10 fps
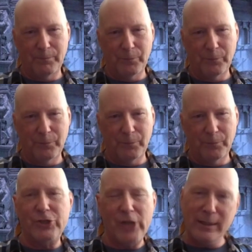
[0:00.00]
their
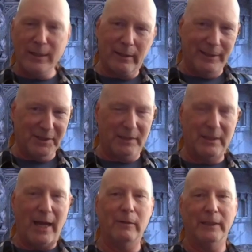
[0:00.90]
agenda is
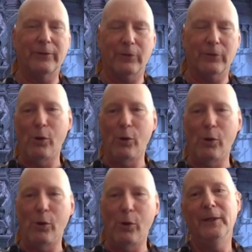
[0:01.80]
entirely their own,
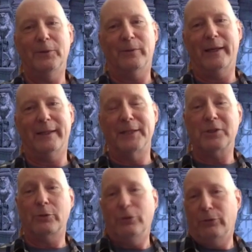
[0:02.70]
right? And
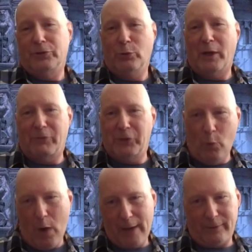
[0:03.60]
so you can do whatever you
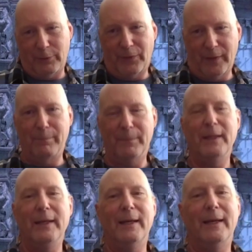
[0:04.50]
want with them.
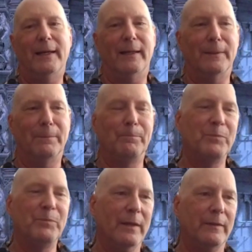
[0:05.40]
Um,
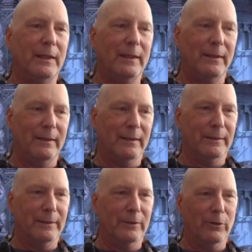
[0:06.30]
the
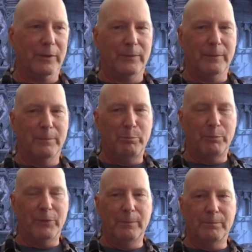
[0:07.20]
you know the the
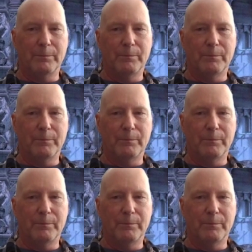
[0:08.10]
the